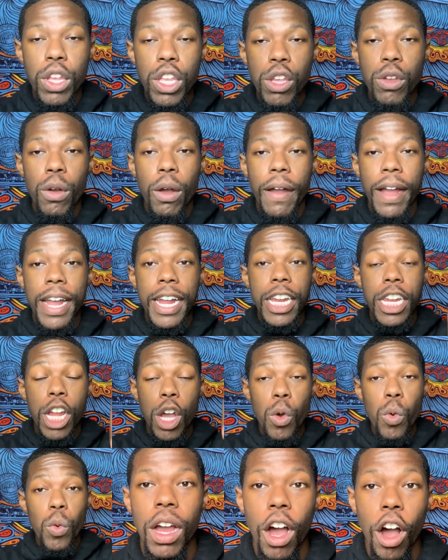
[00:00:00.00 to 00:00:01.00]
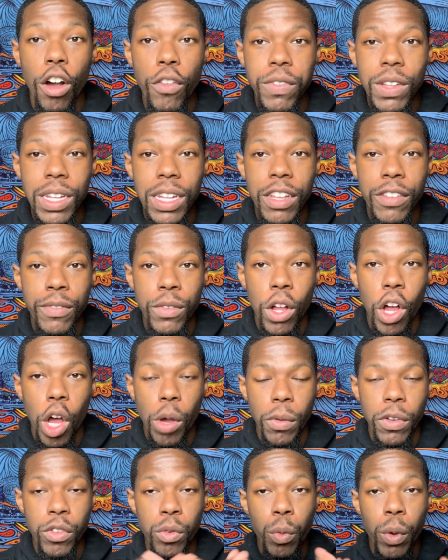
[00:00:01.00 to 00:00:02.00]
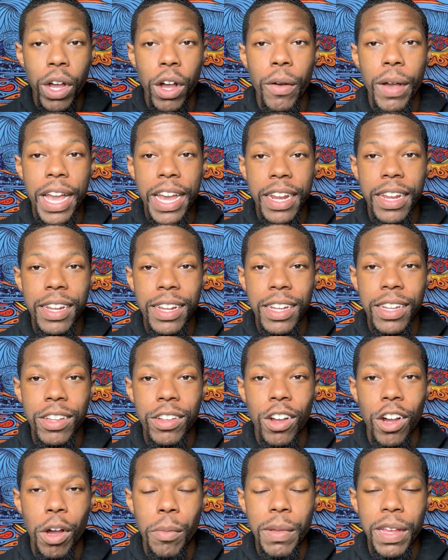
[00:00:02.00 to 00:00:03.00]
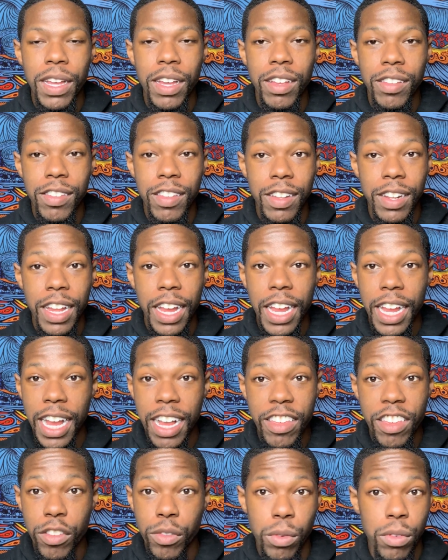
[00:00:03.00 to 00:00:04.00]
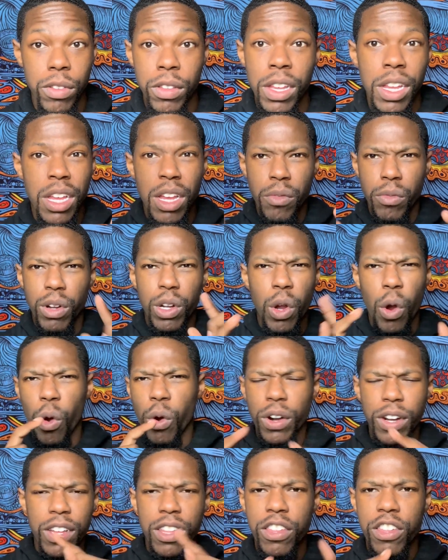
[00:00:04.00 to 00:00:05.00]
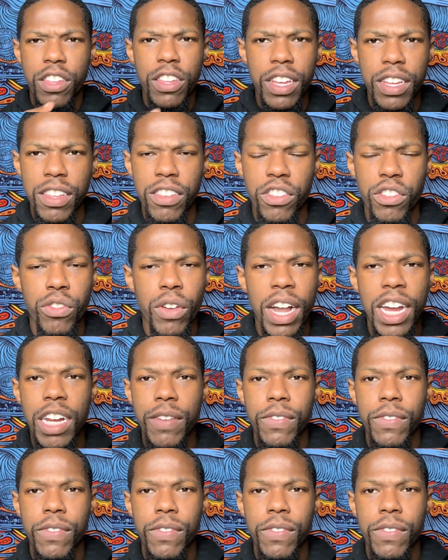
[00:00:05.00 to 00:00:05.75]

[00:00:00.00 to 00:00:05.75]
You already know. Hopefully this vlog was well edited, y'all, because today I just was recording shit, just trying